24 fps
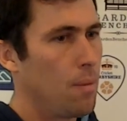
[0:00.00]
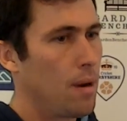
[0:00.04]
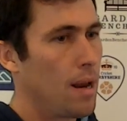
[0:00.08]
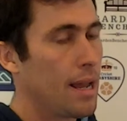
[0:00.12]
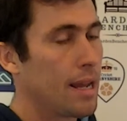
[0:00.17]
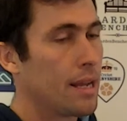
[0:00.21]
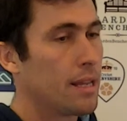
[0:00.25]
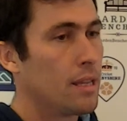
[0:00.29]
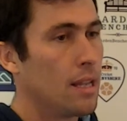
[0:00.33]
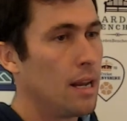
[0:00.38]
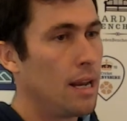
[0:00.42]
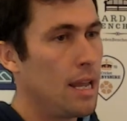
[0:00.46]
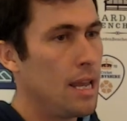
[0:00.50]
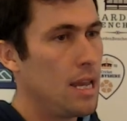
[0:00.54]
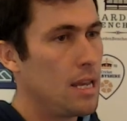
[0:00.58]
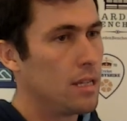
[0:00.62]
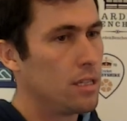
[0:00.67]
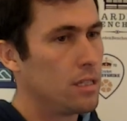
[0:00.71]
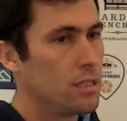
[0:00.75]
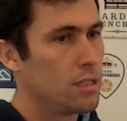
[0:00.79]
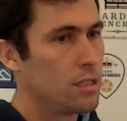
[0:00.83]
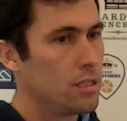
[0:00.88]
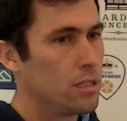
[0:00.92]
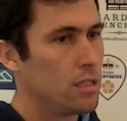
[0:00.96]
Playing in the
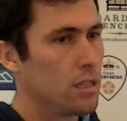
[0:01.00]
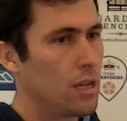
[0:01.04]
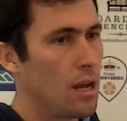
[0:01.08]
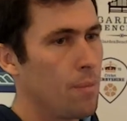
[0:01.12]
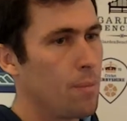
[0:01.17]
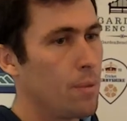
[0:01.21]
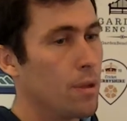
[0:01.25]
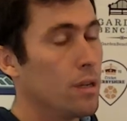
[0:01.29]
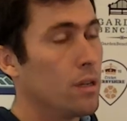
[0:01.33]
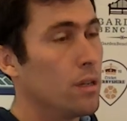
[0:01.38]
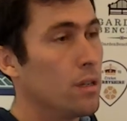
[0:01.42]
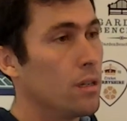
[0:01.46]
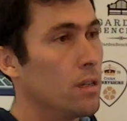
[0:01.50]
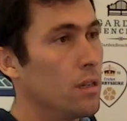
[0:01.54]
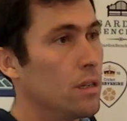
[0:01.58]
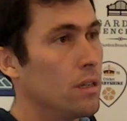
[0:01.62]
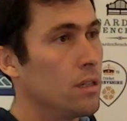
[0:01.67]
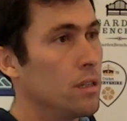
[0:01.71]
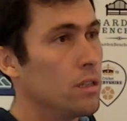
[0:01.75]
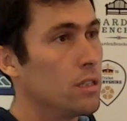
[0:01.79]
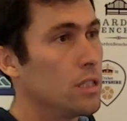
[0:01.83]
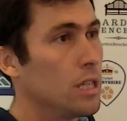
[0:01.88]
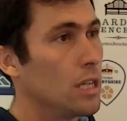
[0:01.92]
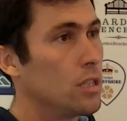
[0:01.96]
leagues up in
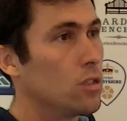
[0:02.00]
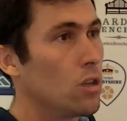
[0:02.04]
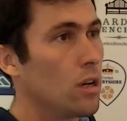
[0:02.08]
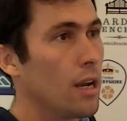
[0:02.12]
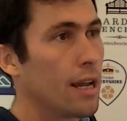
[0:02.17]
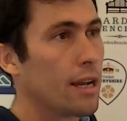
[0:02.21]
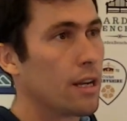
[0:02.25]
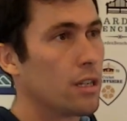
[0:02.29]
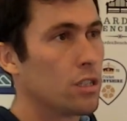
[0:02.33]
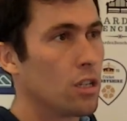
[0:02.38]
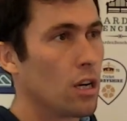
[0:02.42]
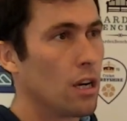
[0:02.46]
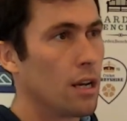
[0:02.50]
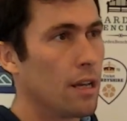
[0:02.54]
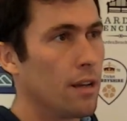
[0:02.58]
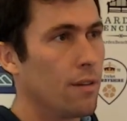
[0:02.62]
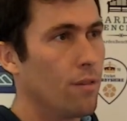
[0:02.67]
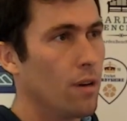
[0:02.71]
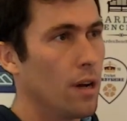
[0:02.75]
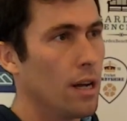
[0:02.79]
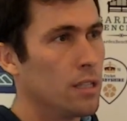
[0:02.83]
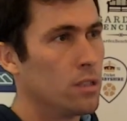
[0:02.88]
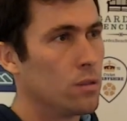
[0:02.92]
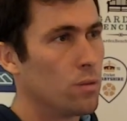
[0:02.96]
the Central Lancashire League
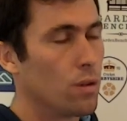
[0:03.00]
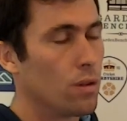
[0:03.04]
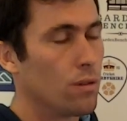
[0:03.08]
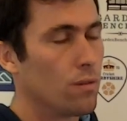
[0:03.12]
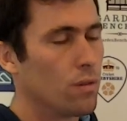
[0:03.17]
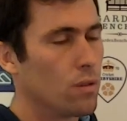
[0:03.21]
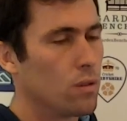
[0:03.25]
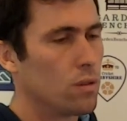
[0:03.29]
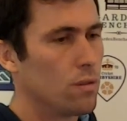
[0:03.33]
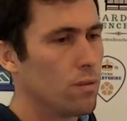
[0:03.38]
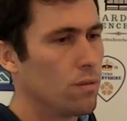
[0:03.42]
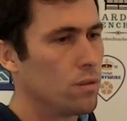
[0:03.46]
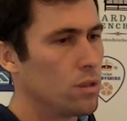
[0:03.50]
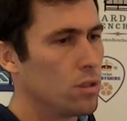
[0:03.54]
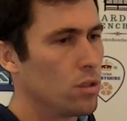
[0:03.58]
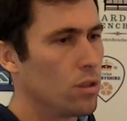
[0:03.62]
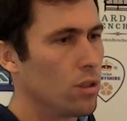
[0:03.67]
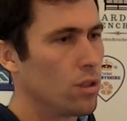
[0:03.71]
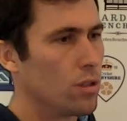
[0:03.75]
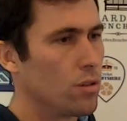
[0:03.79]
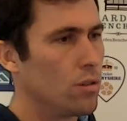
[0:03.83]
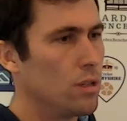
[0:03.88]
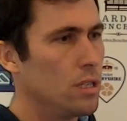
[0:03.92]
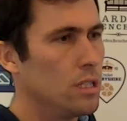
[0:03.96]
for Unsworth for
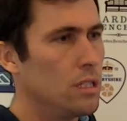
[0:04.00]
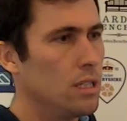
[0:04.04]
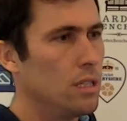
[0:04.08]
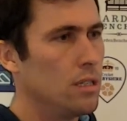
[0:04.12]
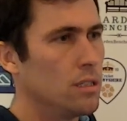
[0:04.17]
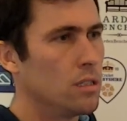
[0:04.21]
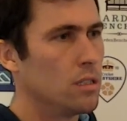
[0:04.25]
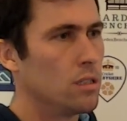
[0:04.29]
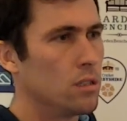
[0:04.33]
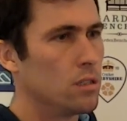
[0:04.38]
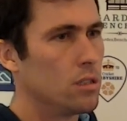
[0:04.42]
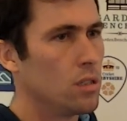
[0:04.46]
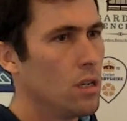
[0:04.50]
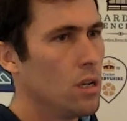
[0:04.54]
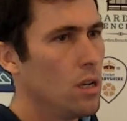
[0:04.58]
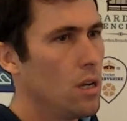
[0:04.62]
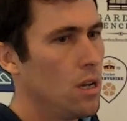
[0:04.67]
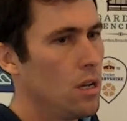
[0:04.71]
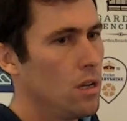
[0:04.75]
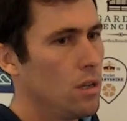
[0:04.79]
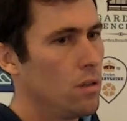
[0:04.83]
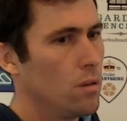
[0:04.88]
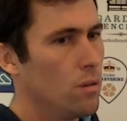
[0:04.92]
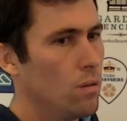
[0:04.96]
sort of three seasons
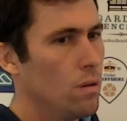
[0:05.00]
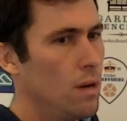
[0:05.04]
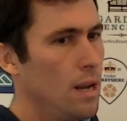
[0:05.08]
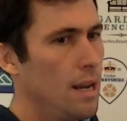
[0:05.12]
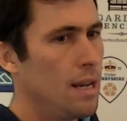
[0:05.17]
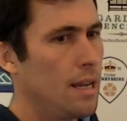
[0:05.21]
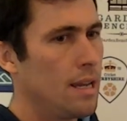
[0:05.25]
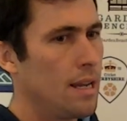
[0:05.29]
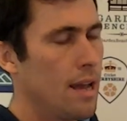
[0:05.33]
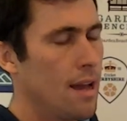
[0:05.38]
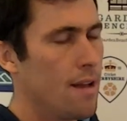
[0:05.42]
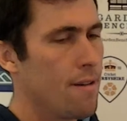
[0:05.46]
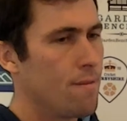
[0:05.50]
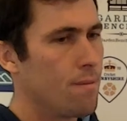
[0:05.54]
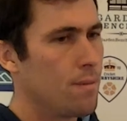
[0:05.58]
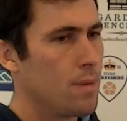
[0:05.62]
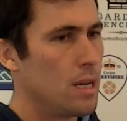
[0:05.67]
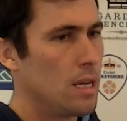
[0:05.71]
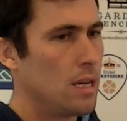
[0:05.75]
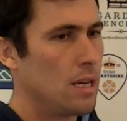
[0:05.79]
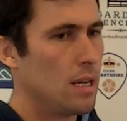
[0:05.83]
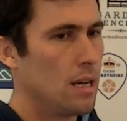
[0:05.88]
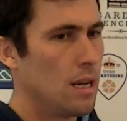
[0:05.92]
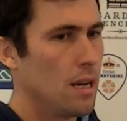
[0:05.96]
really gave
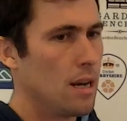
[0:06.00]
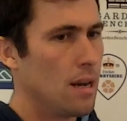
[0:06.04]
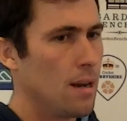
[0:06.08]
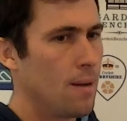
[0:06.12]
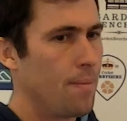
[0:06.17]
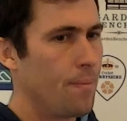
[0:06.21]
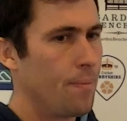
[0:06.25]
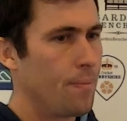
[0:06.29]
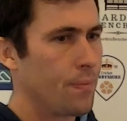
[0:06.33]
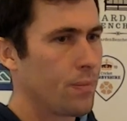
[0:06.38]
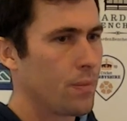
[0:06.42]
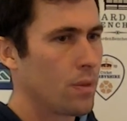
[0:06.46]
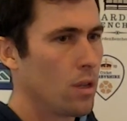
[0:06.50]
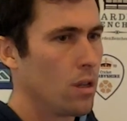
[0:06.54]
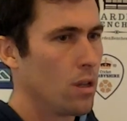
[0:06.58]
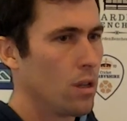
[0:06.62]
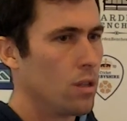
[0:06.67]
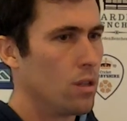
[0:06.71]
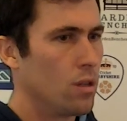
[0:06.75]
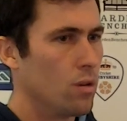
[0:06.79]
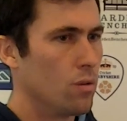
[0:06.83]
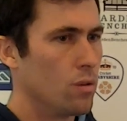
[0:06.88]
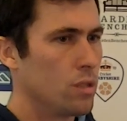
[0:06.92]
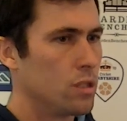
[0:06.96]
me
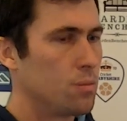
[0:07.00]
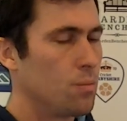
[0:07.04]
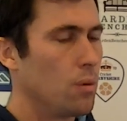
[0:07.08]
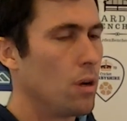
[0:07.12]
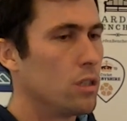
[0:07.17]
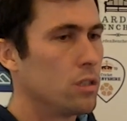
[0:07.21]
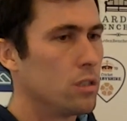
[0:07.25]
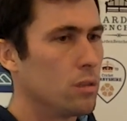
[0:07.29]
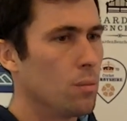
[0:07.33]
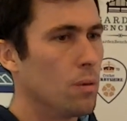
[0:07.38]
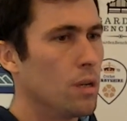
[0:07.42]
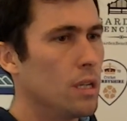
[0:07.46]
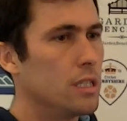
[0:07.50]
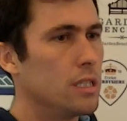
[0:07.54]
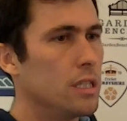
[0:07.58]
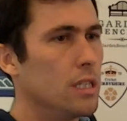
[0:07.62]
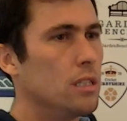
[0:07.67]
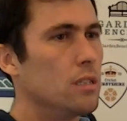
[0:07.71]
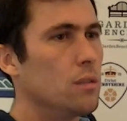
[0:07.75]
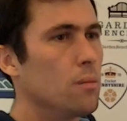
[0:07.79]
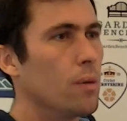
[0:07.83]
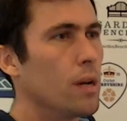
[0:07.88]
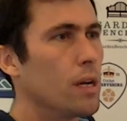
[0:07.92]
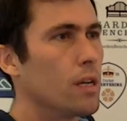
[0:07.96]
the
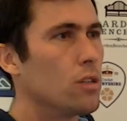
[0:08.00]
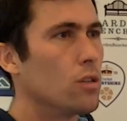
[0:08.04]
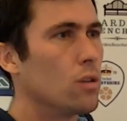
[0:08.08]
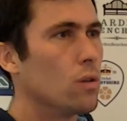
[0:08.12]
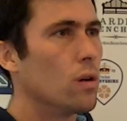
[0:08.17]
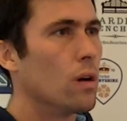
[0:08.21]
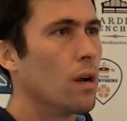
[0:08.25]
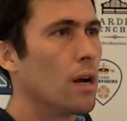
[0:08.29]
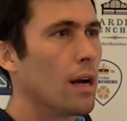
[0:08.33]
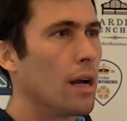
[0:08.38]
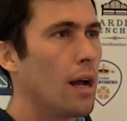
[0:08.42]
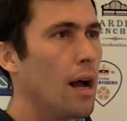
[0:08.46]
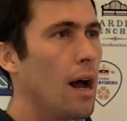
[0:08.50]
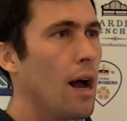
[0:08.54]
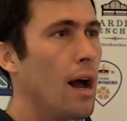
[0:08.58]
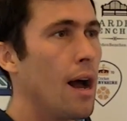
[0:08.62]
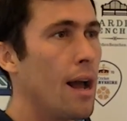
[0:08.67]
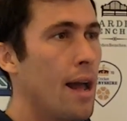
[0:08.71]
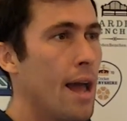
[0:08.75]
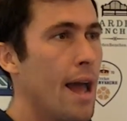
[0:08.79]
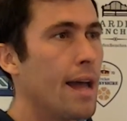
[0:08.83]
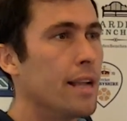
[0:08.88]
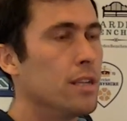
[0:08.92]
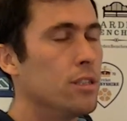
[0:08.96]
responsibility to make sure
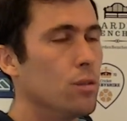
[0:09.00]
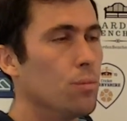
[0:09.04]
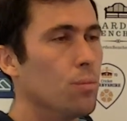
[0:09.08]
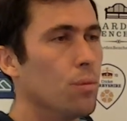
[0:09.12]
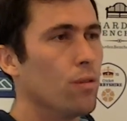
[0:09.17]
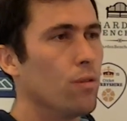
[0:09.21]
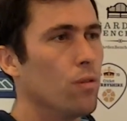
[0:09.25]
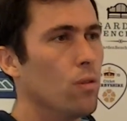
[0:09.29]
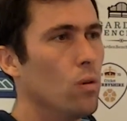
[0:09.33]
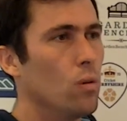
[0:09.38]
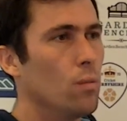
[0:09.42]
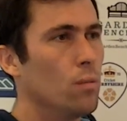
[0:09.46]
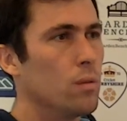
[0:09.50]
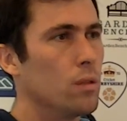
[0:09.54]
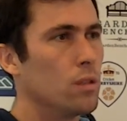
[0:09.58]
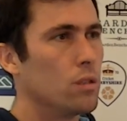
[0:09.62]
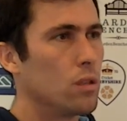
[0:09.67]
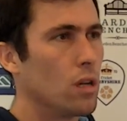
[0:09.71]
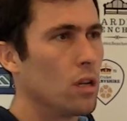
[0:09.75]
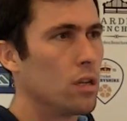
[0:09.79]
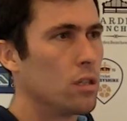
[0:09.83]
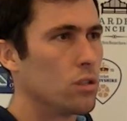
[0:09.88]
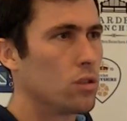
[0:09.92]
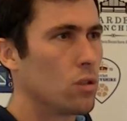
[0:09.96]
I had to perform
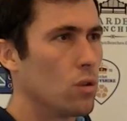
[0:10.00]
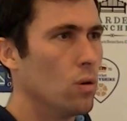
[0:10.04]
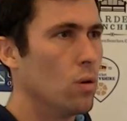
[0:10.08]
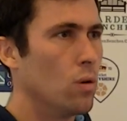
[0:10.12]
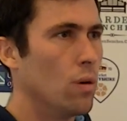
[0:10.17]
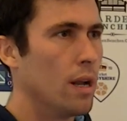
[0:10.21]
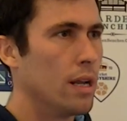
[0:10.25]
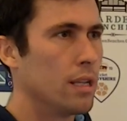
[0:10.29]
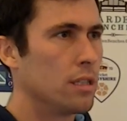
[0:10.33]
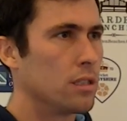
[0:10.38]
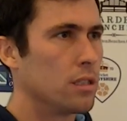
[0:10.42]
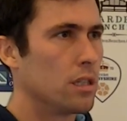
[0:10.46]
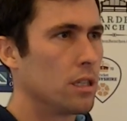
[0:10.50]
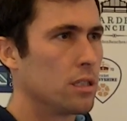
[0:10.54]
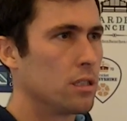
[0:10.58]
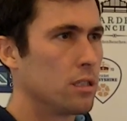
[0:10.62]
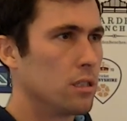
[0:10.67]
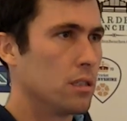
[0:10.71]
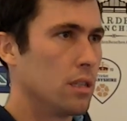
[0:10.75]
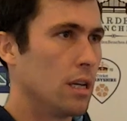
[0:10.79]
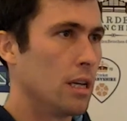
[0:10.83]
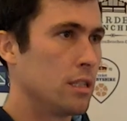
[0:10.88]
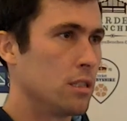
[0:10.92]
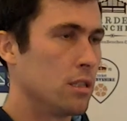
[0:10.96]
and score runs
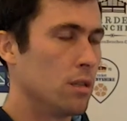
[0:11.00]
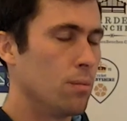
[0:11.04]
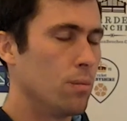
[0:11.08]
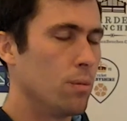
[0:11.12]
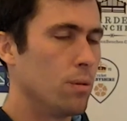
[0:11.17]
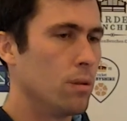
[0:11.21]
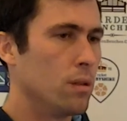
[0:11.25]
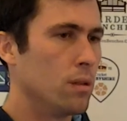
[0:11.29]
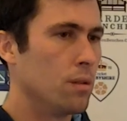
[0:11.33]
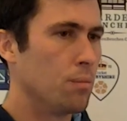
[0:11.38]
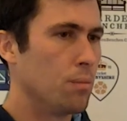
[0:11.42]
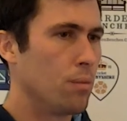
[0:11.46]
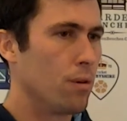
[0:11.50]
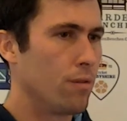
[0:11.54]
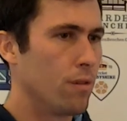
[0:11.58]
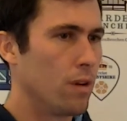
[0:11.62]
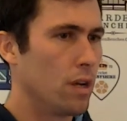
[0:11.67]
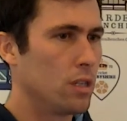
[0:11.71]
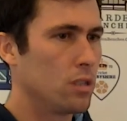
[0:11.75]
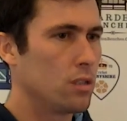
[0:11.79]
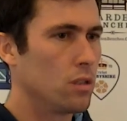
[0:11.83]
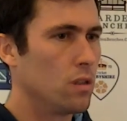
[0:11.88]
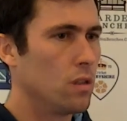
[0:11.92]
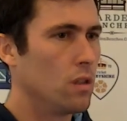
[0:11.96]
as the
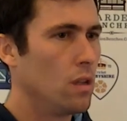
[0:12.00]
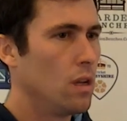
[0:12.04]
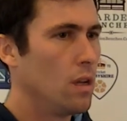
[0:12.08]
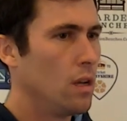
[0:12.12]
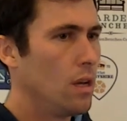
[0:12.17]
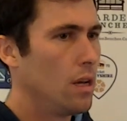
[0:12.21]
professional.